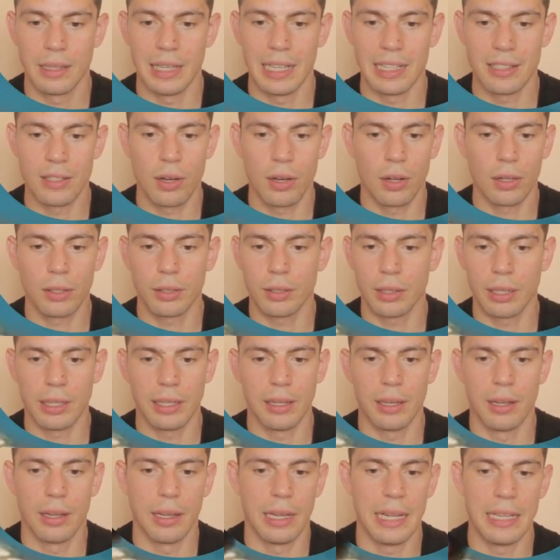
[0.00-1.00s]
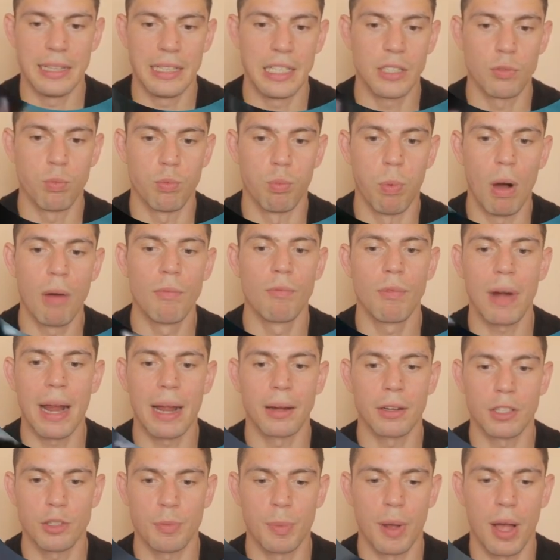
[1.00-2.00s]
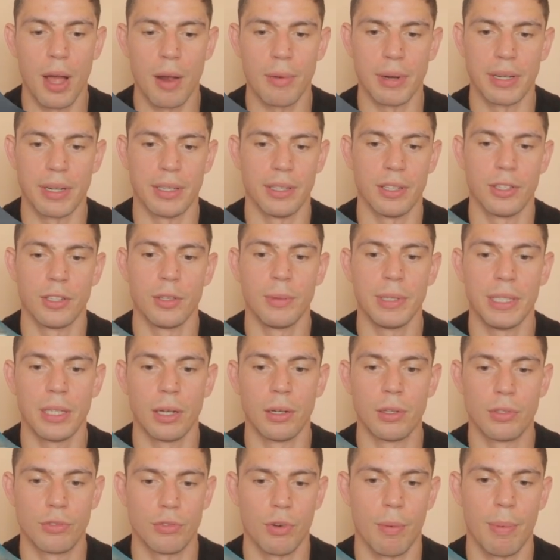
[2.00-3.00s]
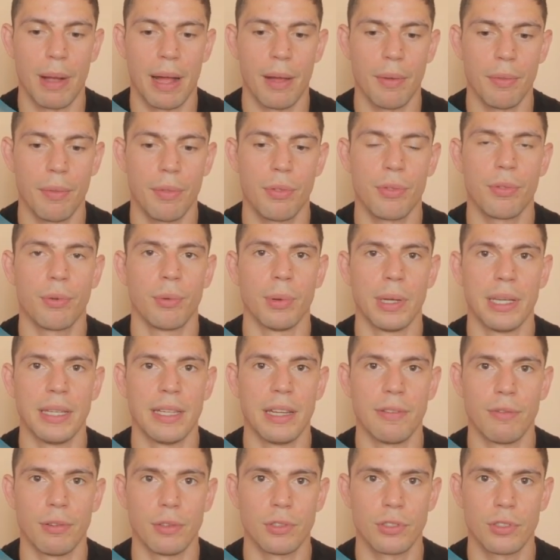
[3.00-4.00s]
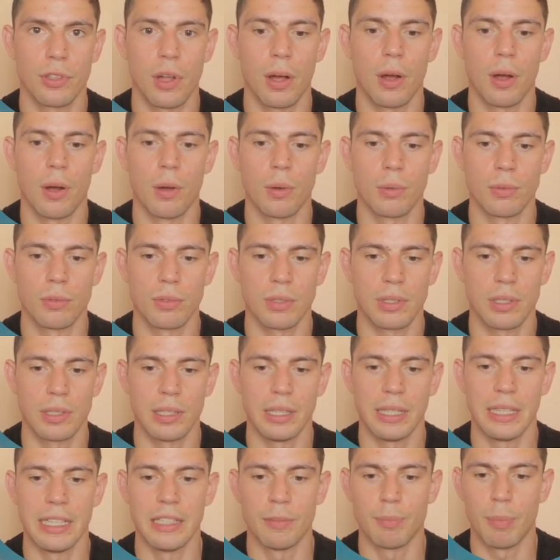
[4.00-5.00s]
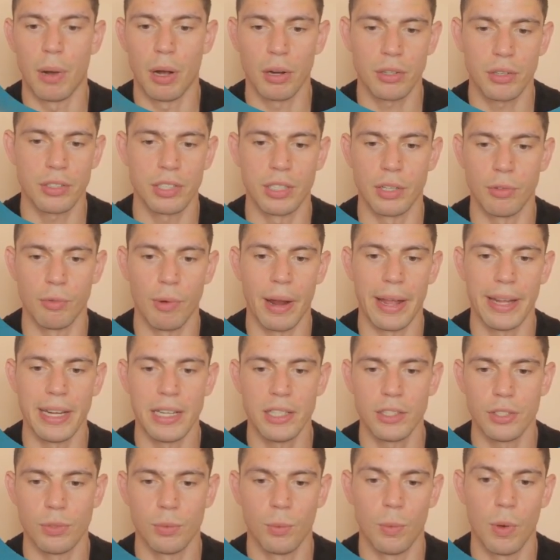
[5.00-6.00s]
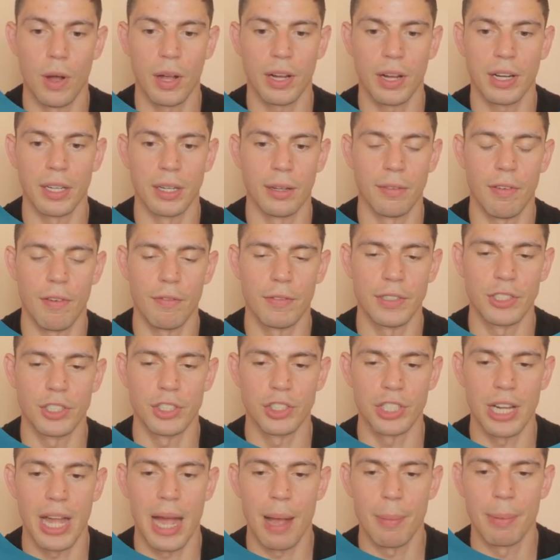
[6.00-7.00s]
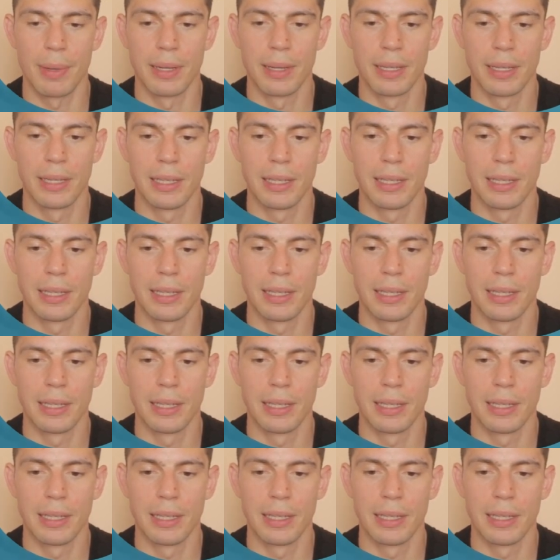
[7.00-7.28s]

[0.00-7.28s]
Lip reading: It's like in this one round of sparring, Inoue goes for about 3 different styles. He's boxing at range, working off of his jab.